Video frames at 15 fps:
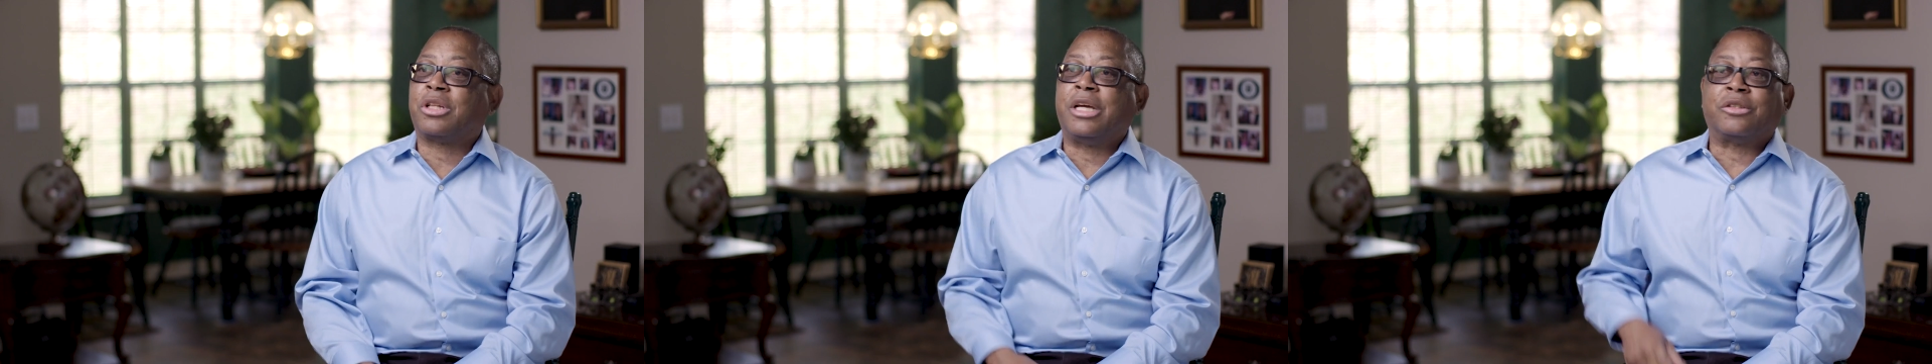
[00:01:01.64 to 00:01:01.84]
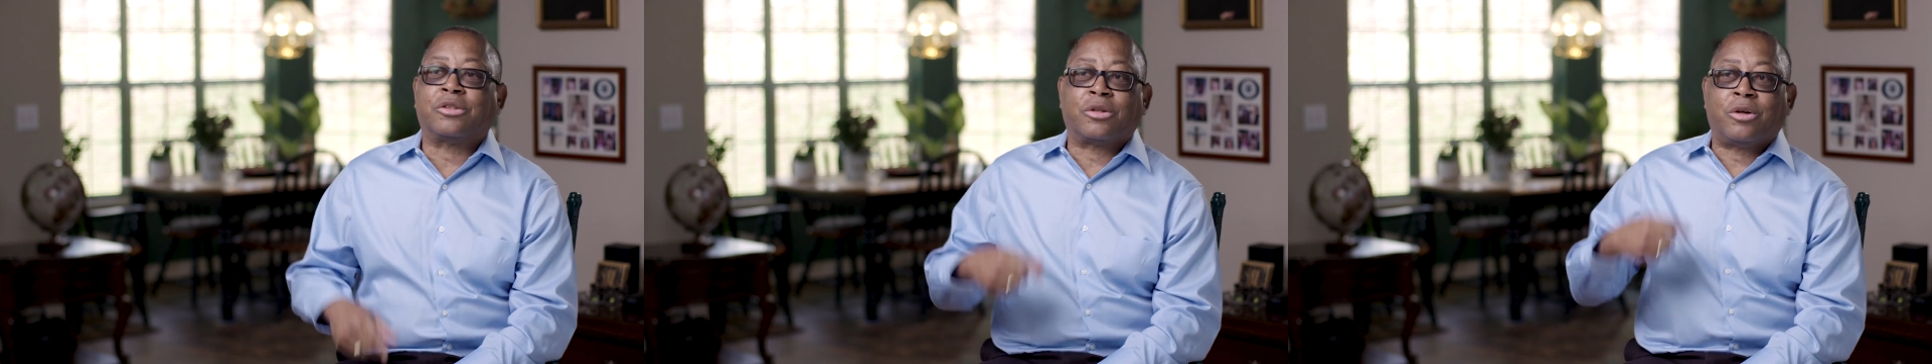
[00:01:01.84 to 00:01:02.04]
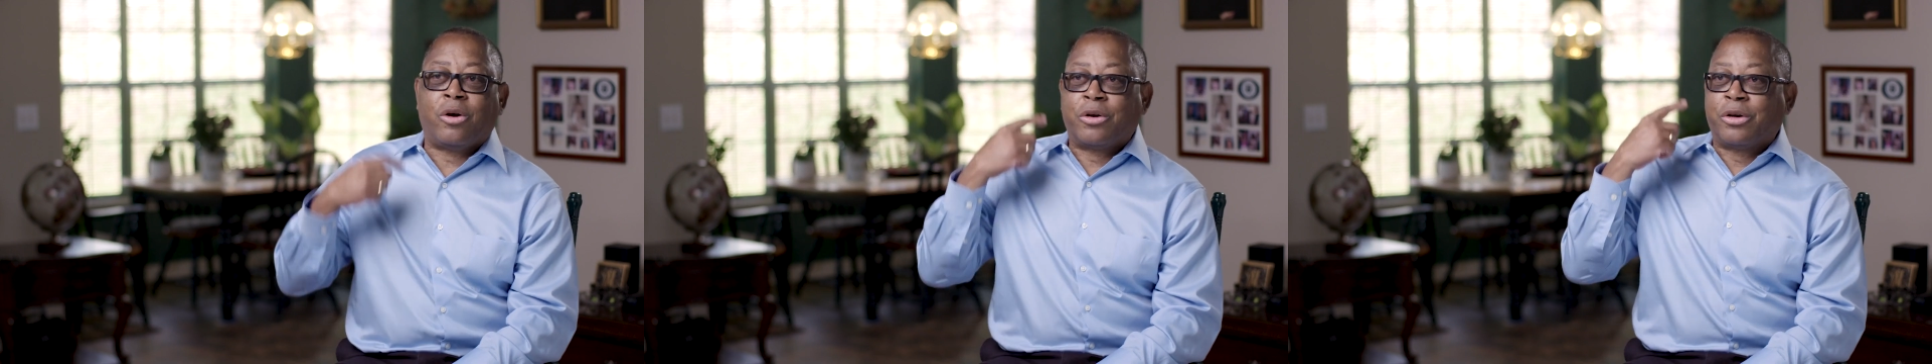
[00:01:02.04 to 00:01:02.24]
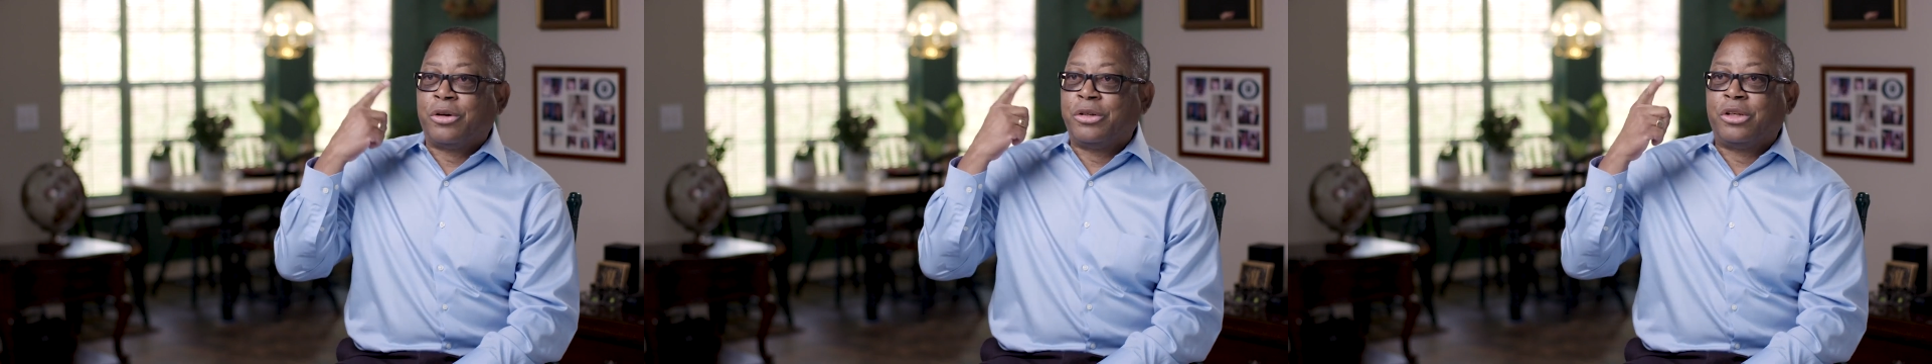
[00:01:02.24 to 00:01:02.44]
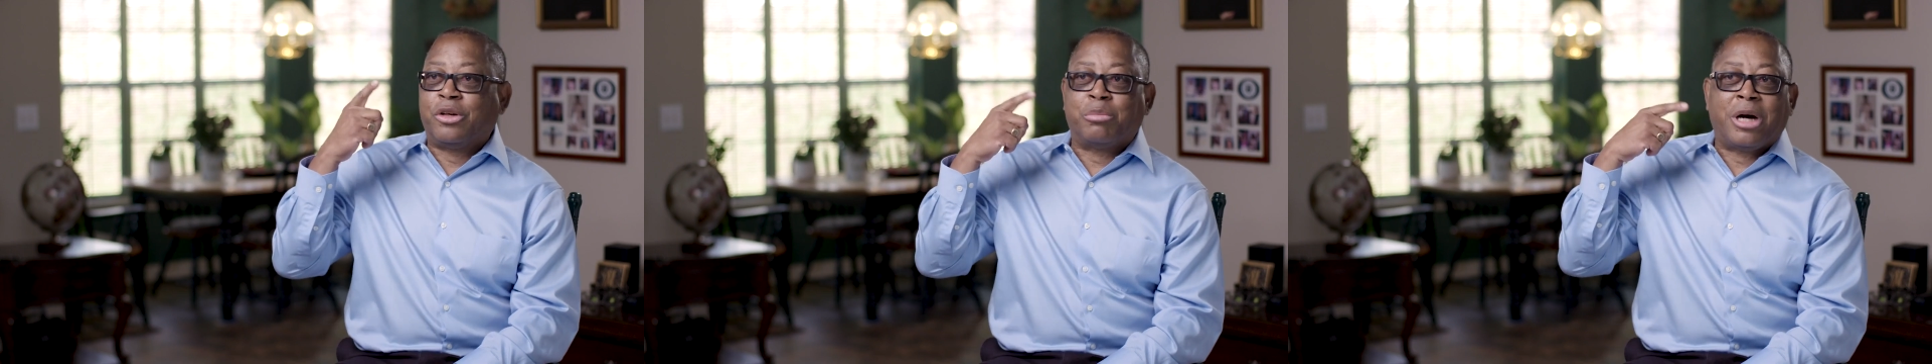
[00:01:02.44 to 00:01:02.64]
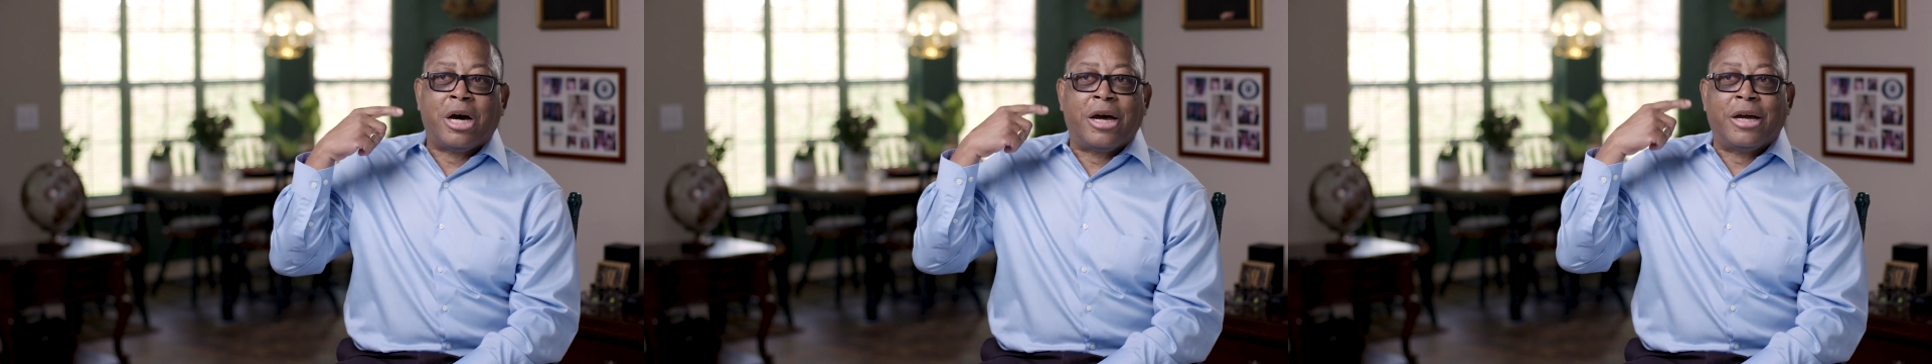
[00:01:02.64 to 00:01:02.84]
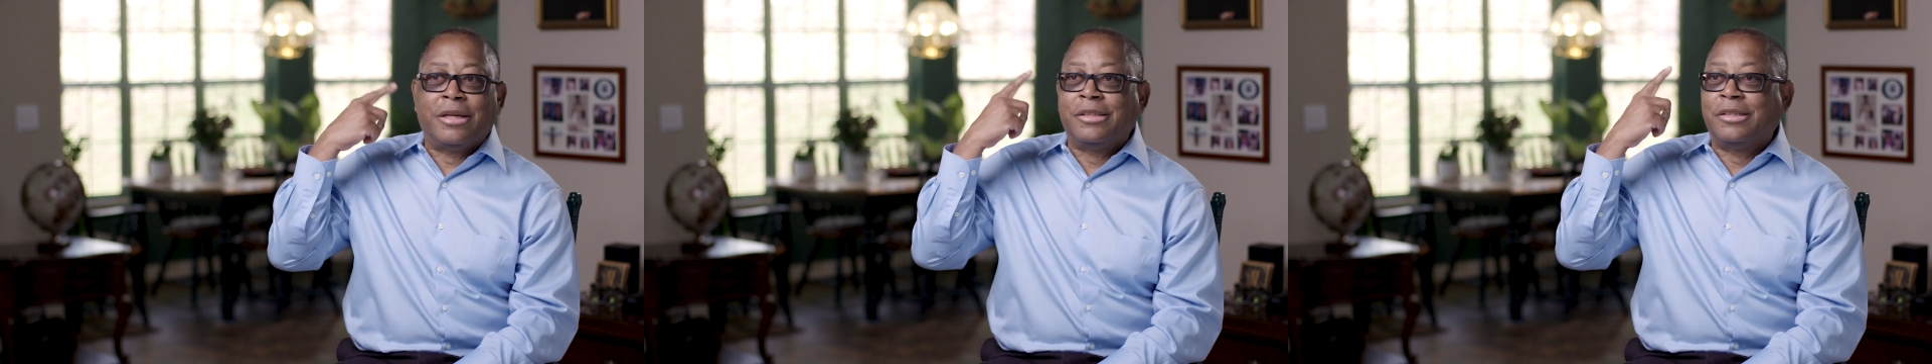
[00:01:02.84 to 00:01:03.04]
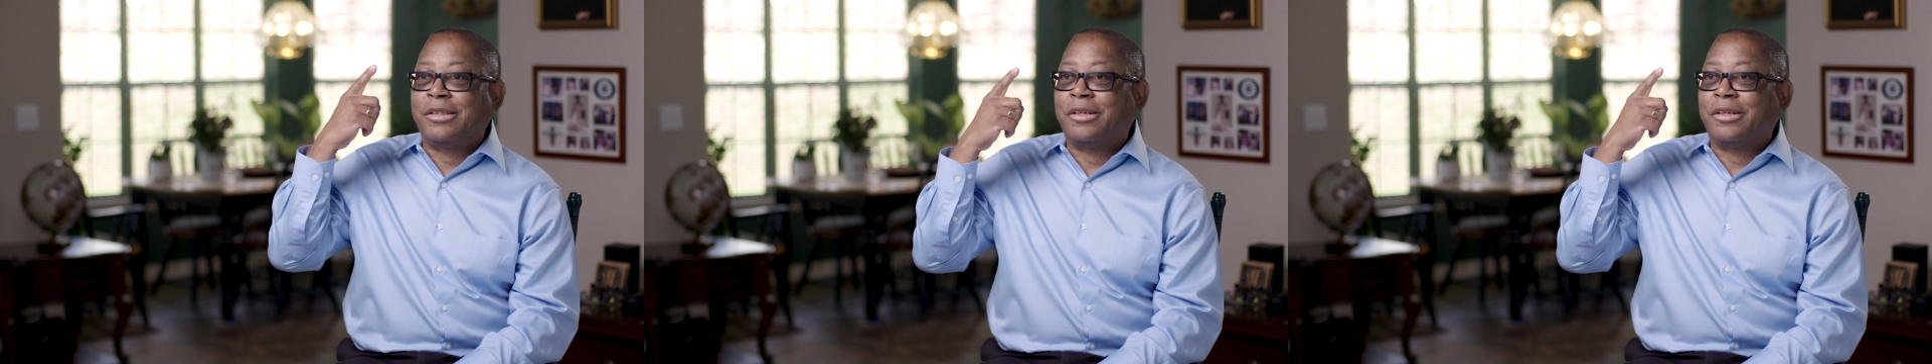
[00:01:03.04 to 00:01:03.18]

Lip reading: Things are going on in your mind,